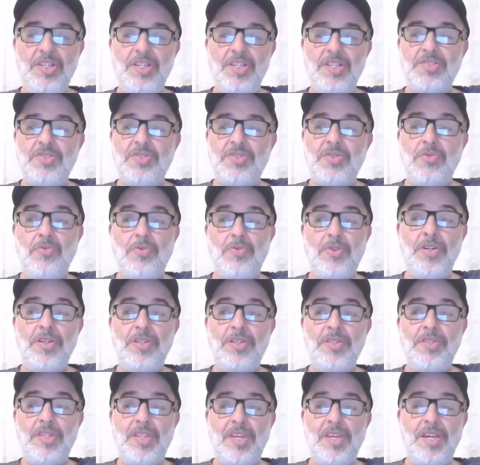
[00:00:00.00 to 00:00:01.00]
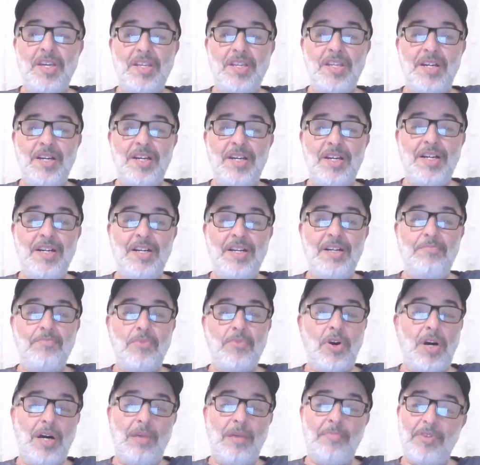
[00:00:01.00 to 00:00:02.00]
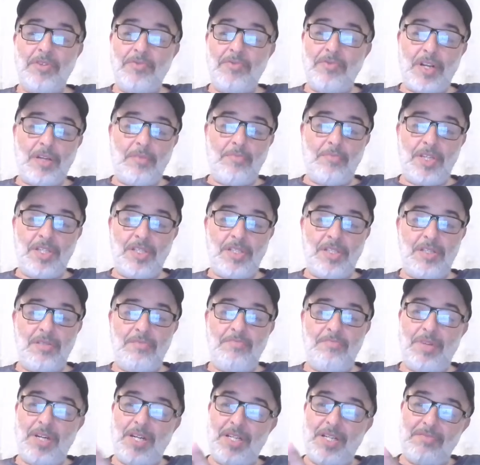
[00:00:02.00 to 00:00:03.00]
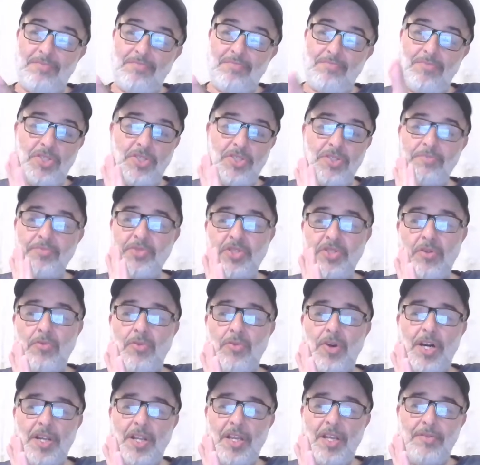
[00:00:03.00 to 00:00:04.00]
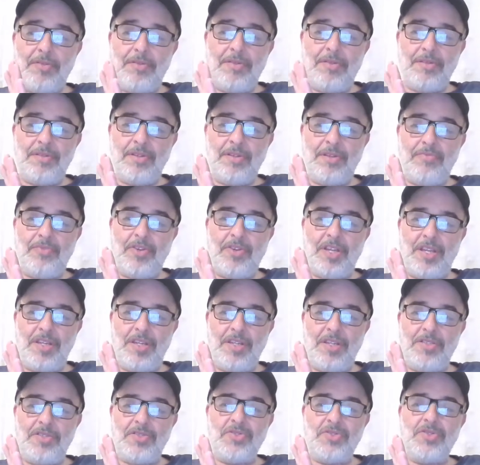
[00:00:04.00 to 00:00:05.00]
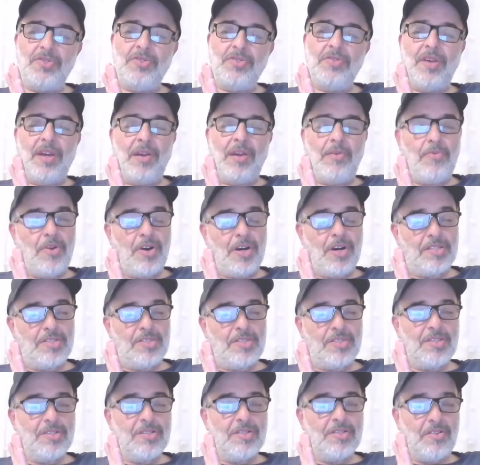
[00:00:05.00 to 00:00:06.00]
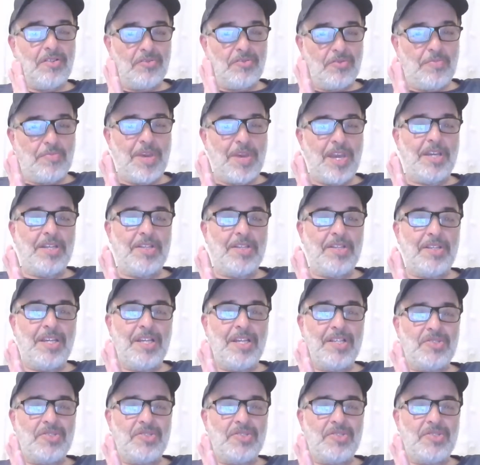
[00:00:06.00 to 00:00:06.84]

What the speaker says: is the one that Muhammad recommended, but Muslims don't want what his. They want Uthman